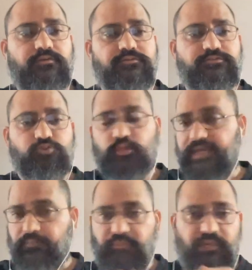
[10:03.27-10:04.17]
so
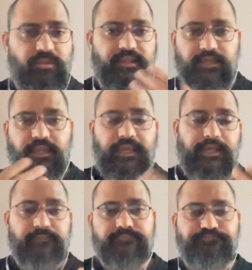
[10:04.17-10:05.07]
that maybe they
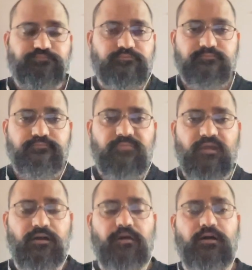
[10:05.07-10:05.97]
can
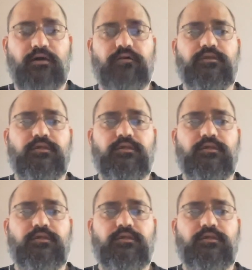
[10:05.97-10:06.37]
uh,